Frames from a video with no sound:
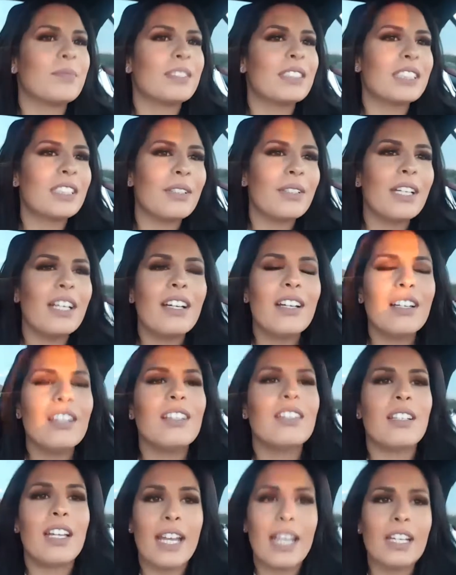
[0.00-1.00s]
So yeah,
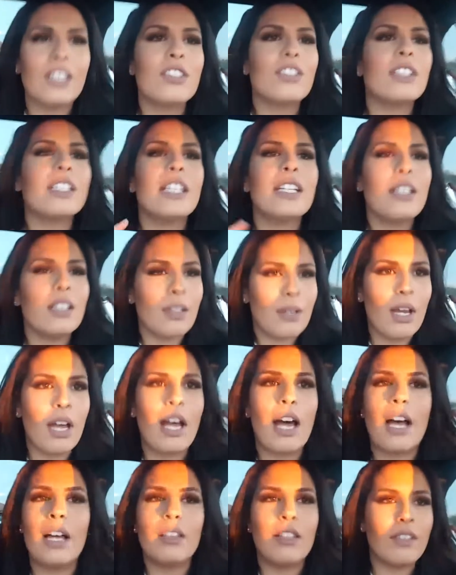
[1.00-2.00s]
handling,
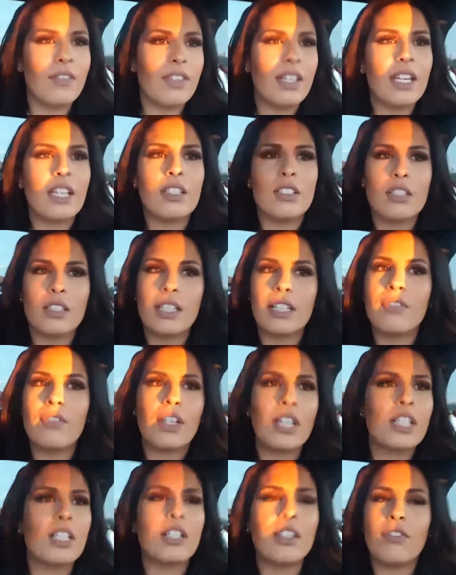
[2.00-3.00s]
I love the handling, very good.